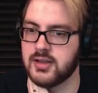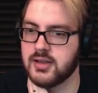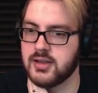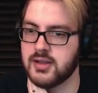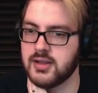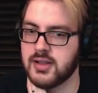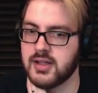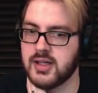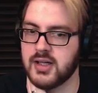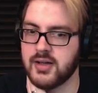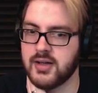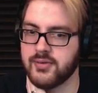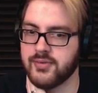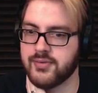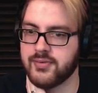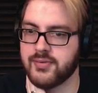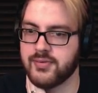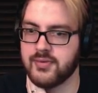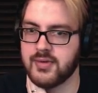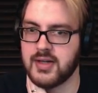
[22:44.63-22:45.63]

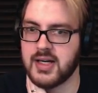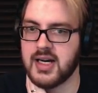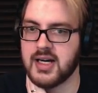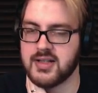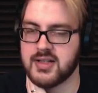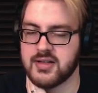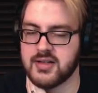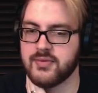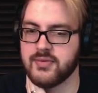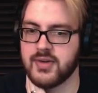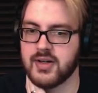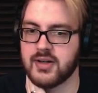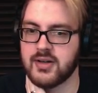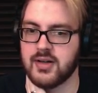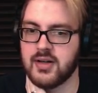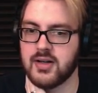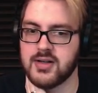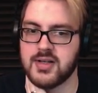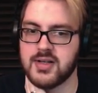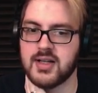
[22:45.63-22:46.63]
I've had some fun
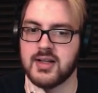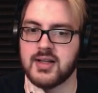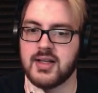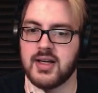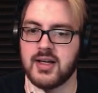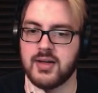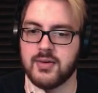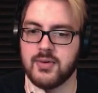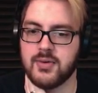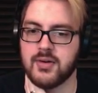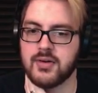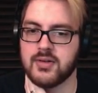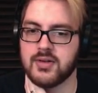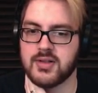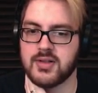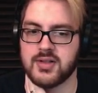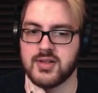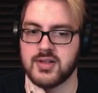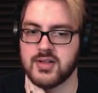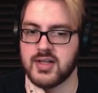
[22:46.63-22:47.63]
calls like that where it's
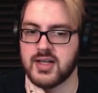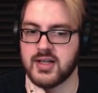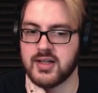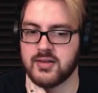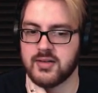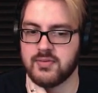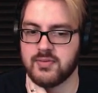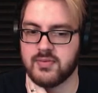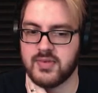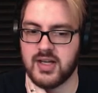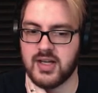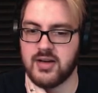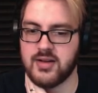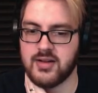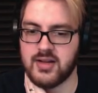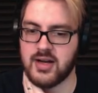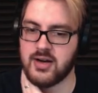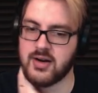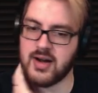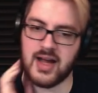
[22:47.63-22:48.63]
just like
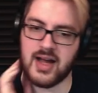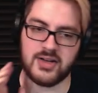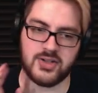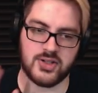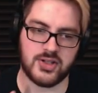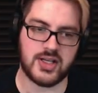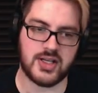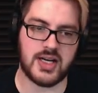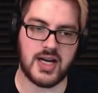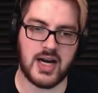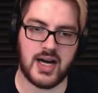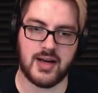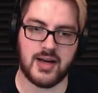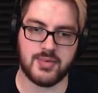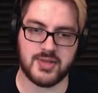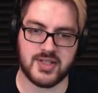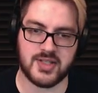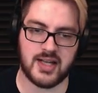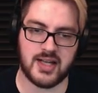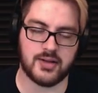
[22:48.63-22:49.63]
they're actually not
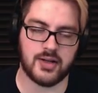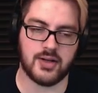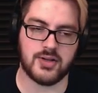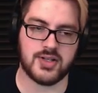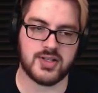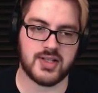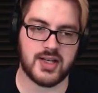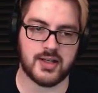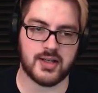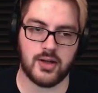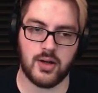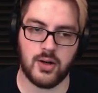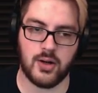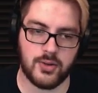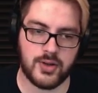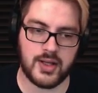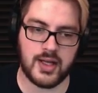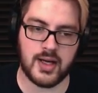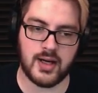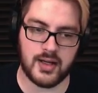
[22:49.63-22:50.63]
upset. They're just like, oh
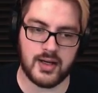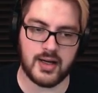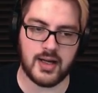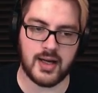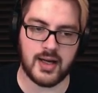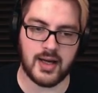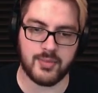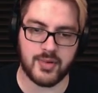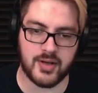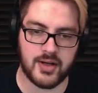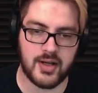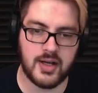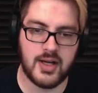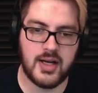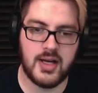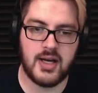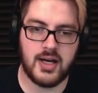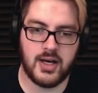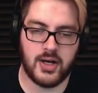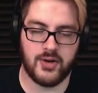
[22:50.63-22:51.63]
yeah, it happened.
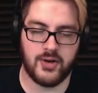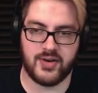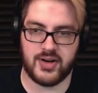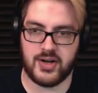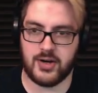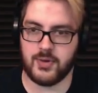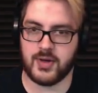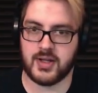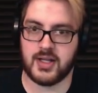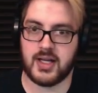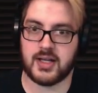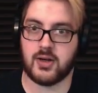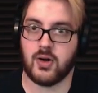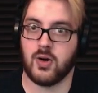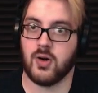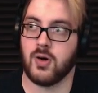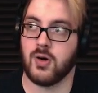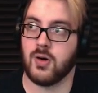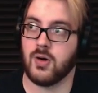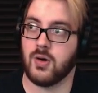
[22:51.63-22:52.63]
And over here we're like,
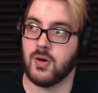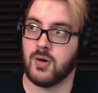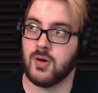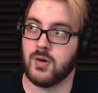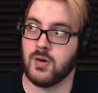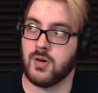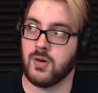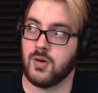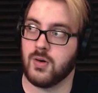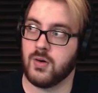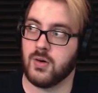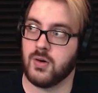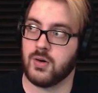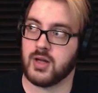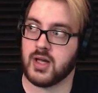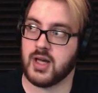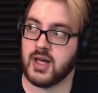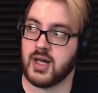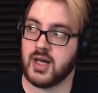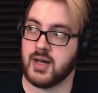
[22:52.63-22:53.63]
oh
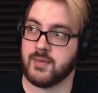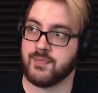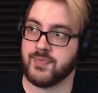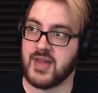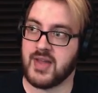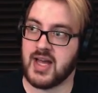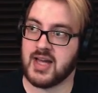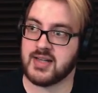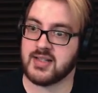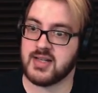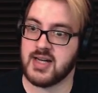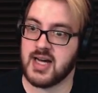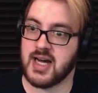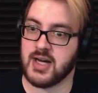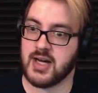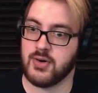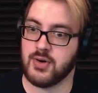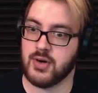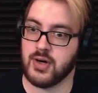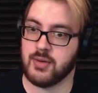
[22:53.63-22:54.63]
okay, that's
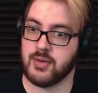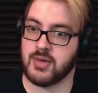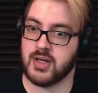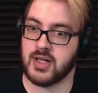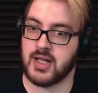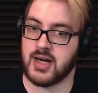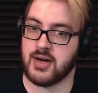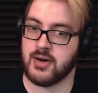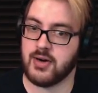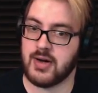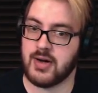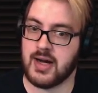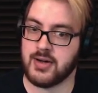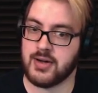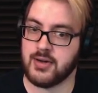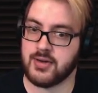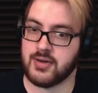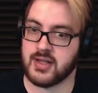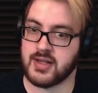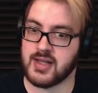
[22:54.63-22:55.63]
not normal. I don't know how
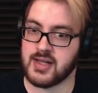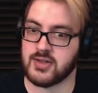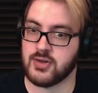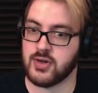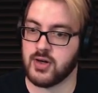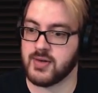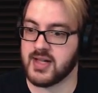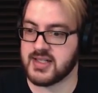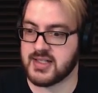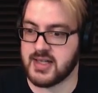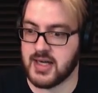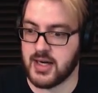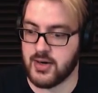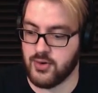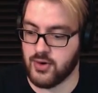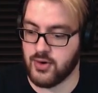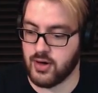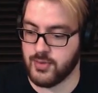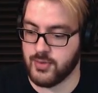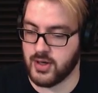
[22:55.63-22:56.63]
you think that's normal. That's not
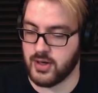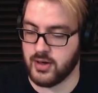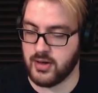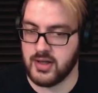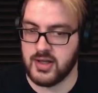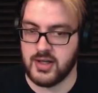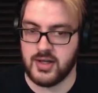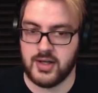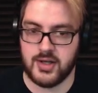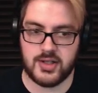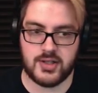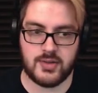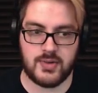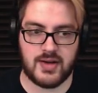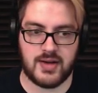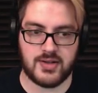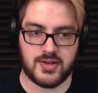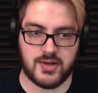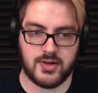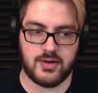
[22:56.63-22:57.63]
normal. So we
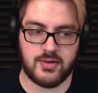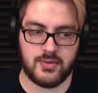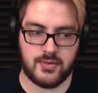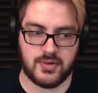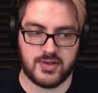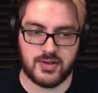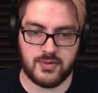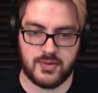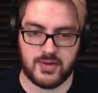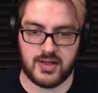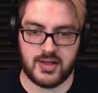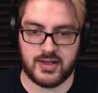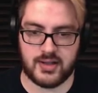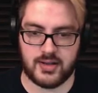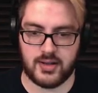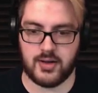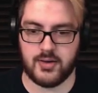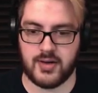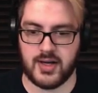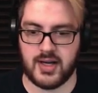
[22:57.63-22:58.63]
had to turn. So we're like,
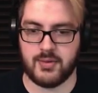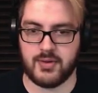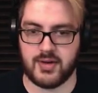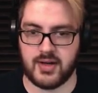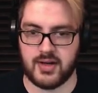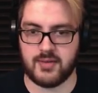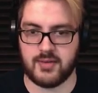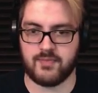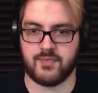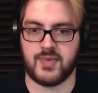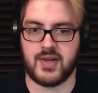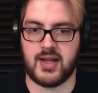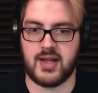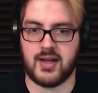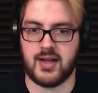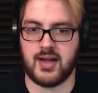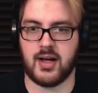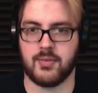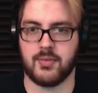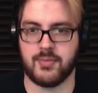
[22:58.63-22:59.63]
oh hey, we're gonna
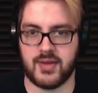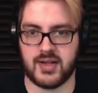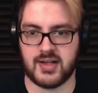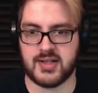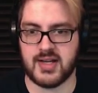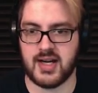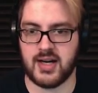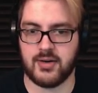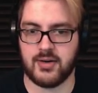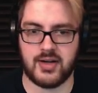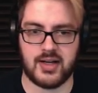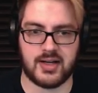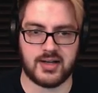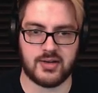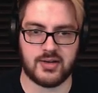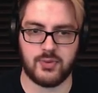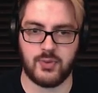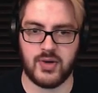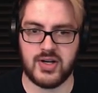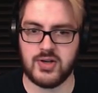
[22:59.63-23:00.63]
help things out. Like
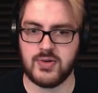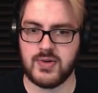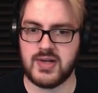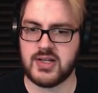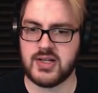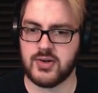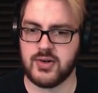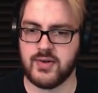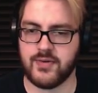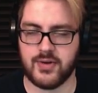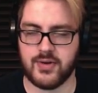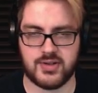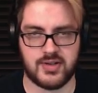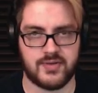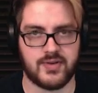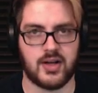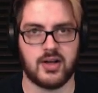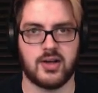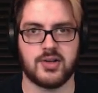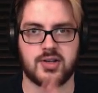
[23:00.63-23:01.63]
when you lead turn it, first of
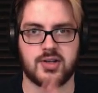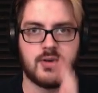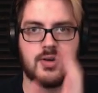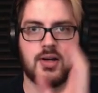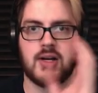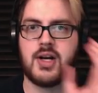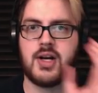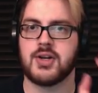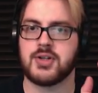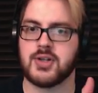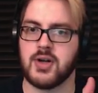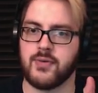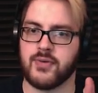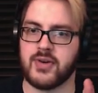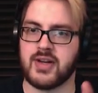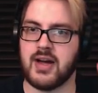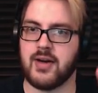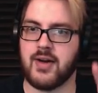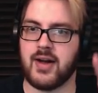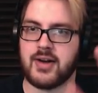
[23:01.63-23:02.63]
all, also don't
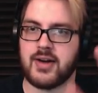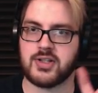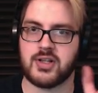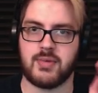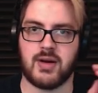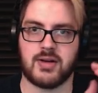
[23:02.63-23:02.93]
forget actually about